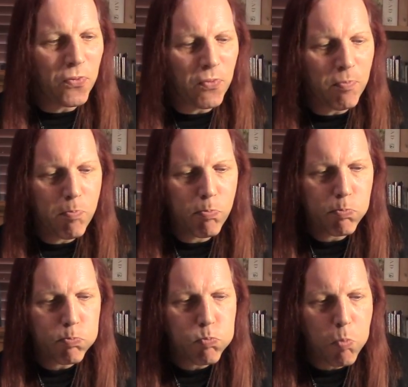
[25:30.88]

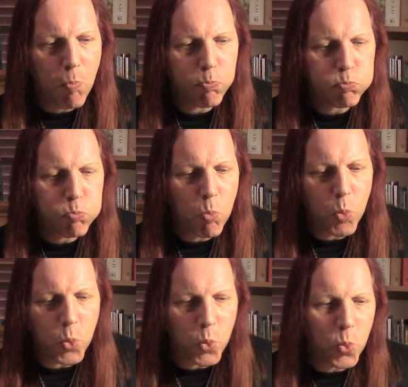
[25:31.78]

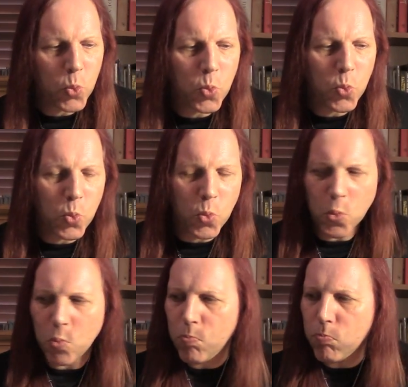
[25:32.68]

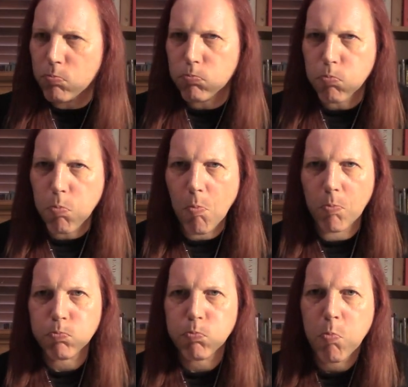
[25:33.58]

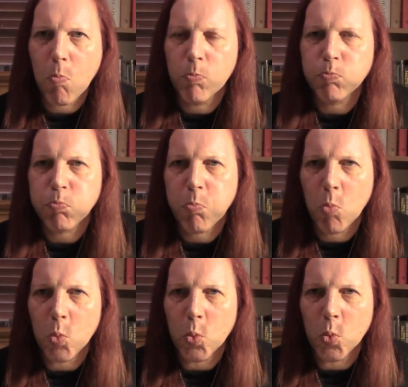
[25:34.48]

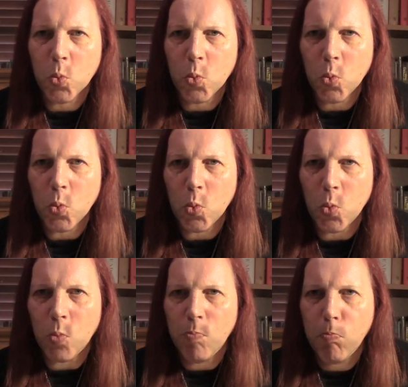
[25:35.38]

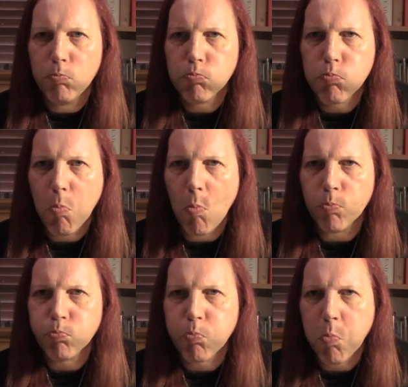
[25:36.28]

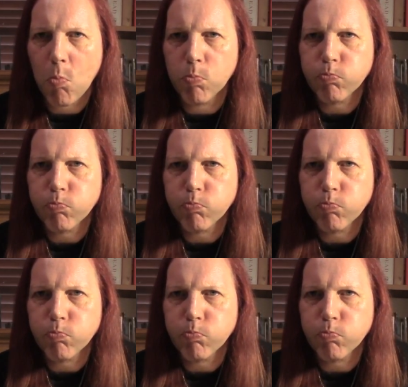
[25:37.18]
No one is speaking in this clip.